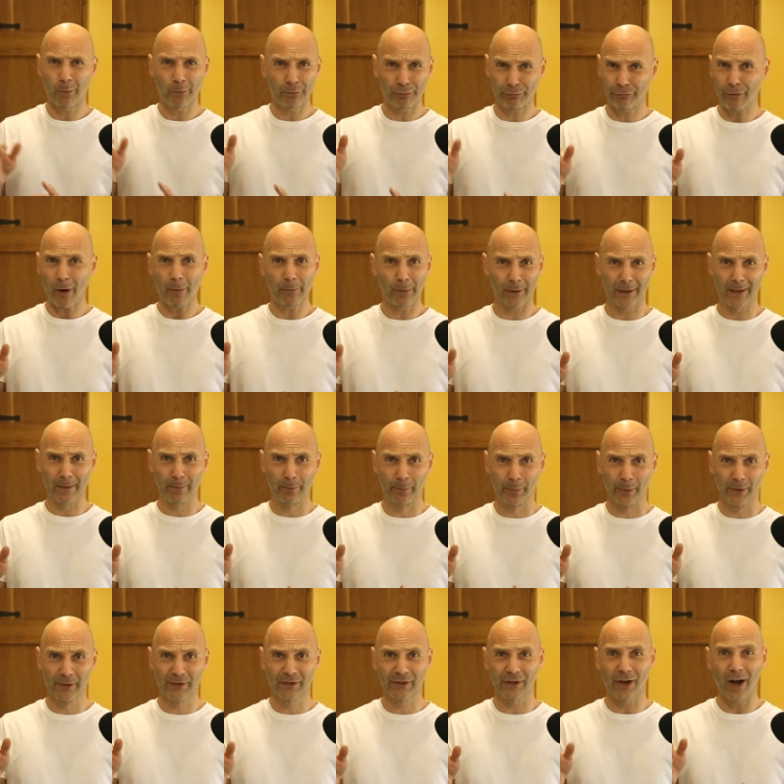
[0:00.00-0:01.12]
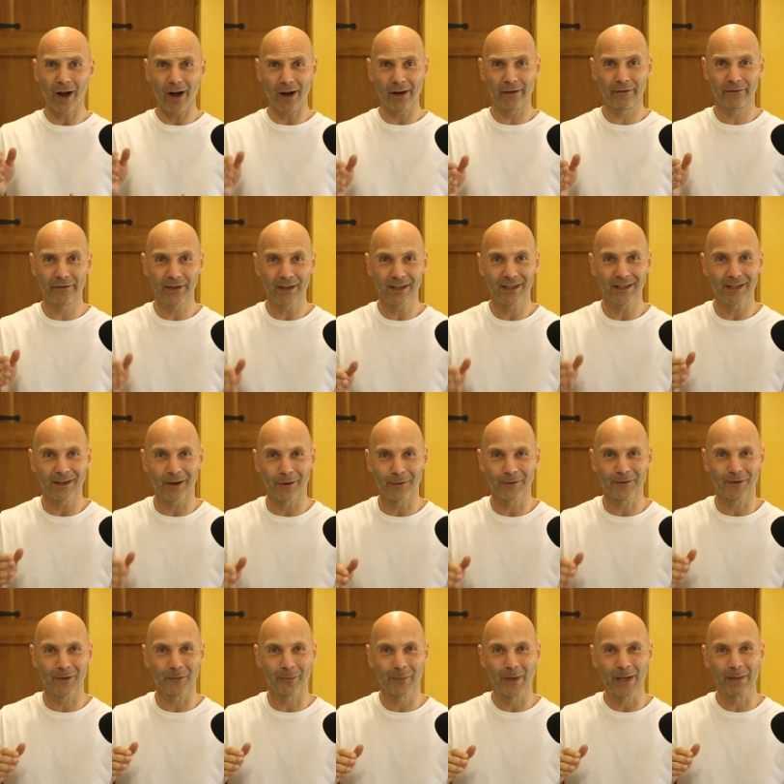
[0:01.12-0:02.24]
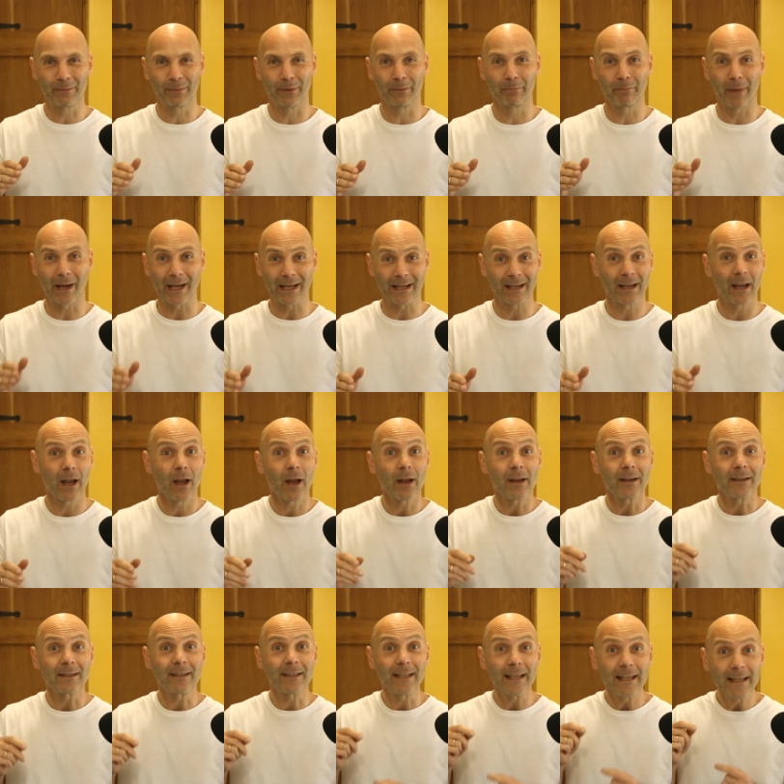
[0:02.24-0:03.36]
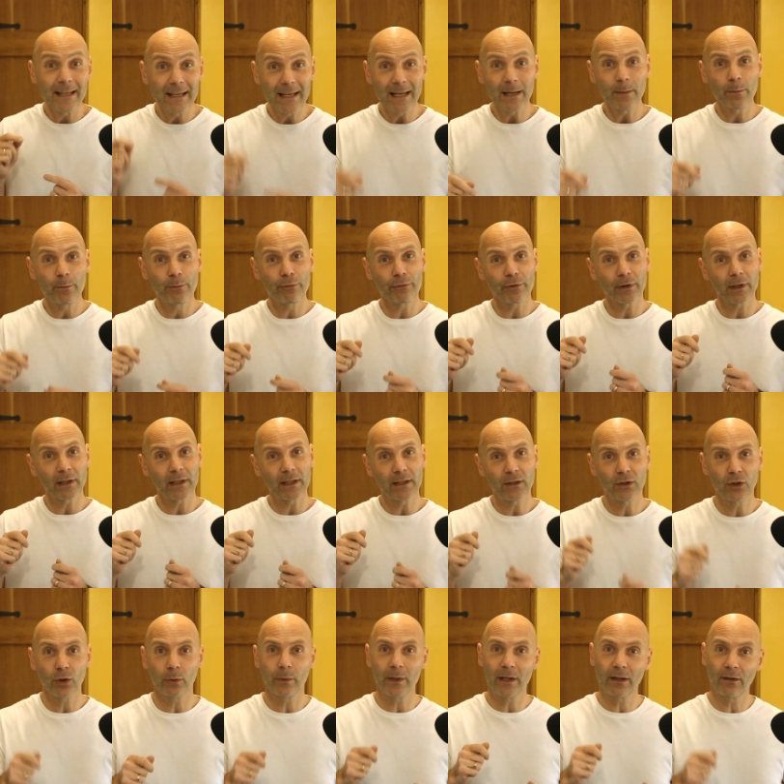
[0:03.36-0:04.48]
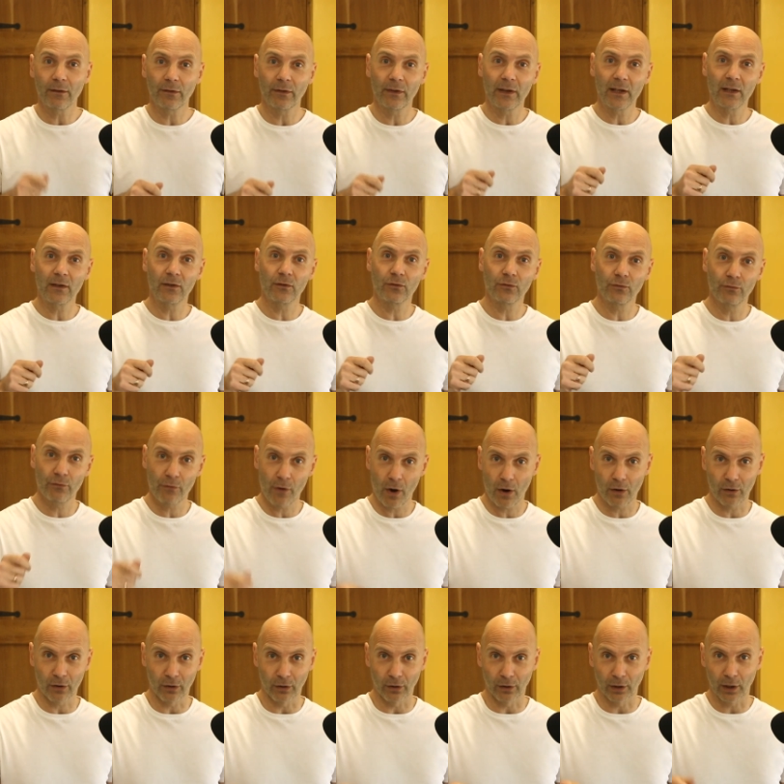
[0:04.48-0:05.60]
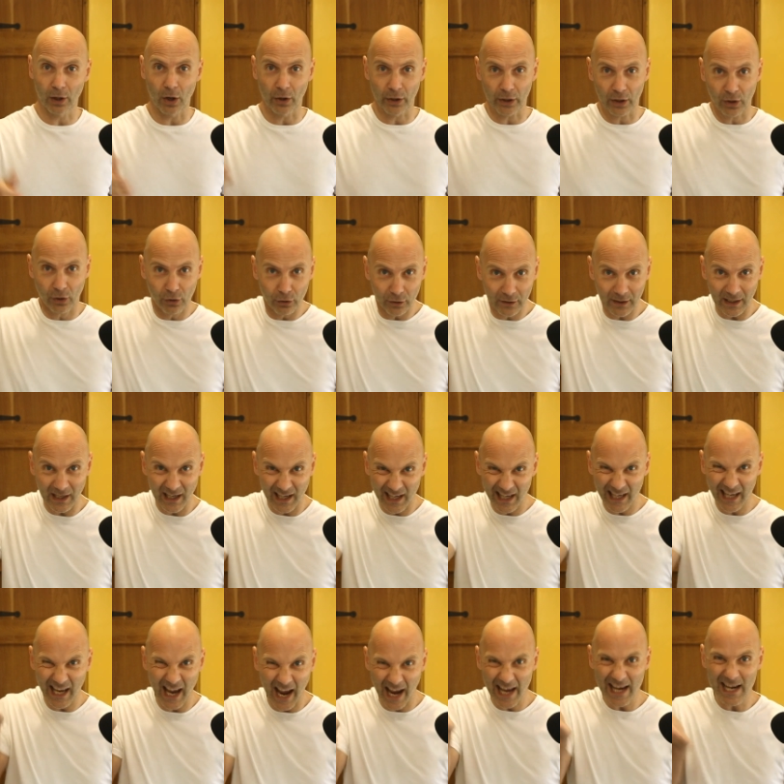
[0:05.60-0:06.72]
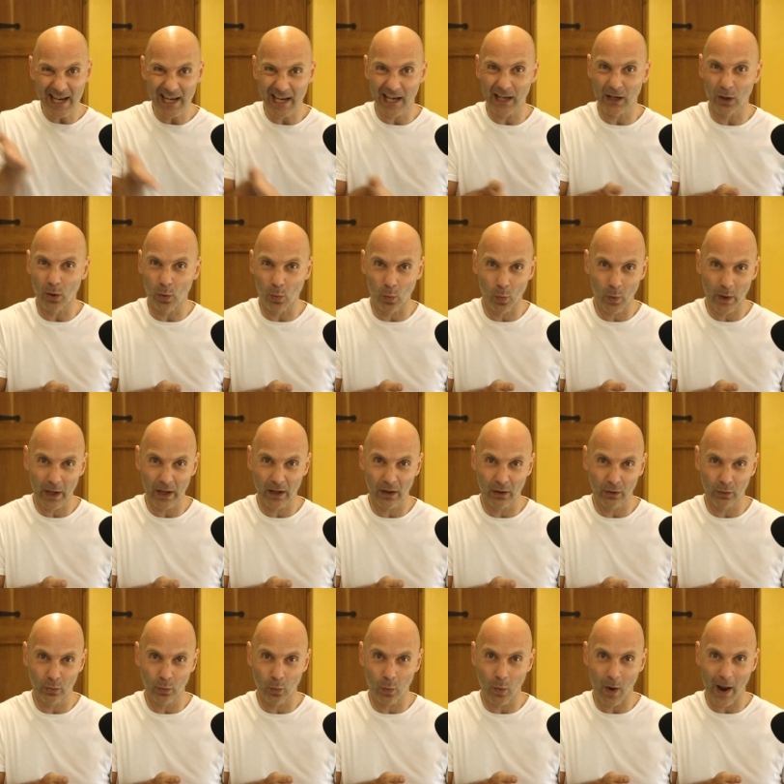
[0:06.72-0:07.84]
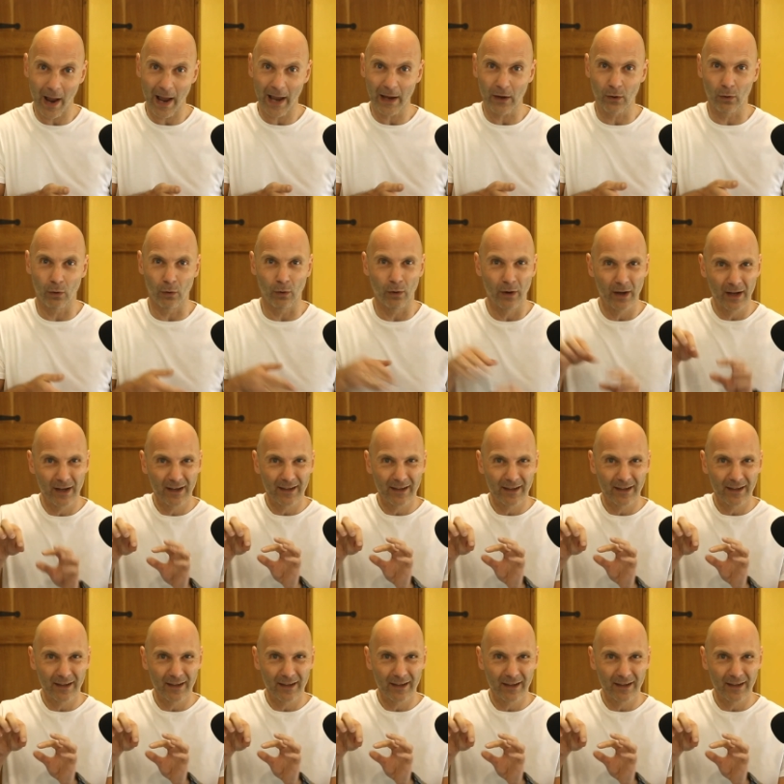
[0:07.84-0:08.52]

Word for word: properly bizarre videos that people make deliberately doing things wrong, like cutting cake in a weird way or